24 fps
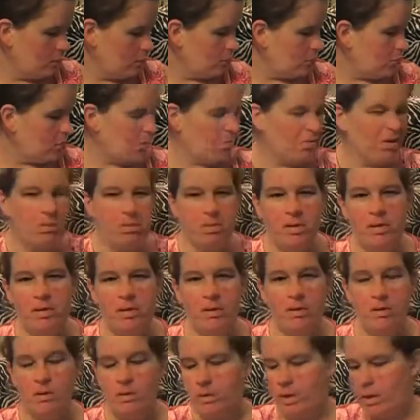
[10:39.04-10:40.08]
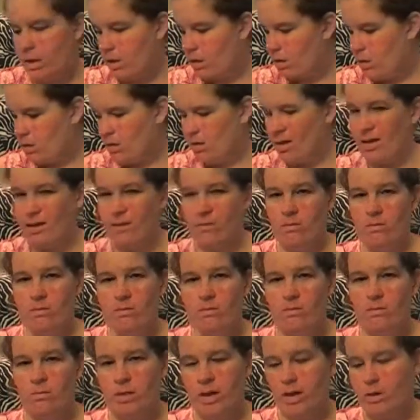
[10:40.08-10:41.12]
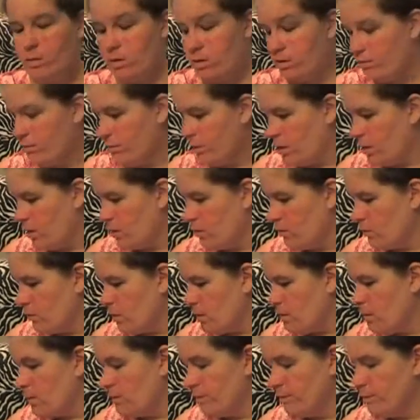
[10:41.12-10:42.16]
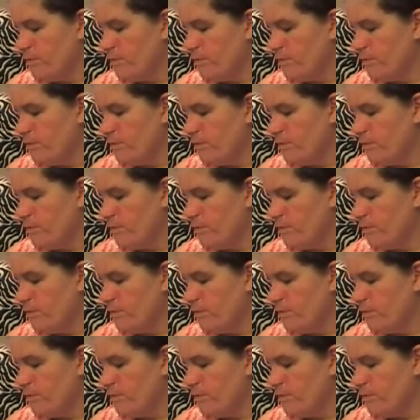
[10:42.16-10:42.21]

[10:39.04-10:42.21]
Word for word: Maybe I'll put those away till I break one of my other ones.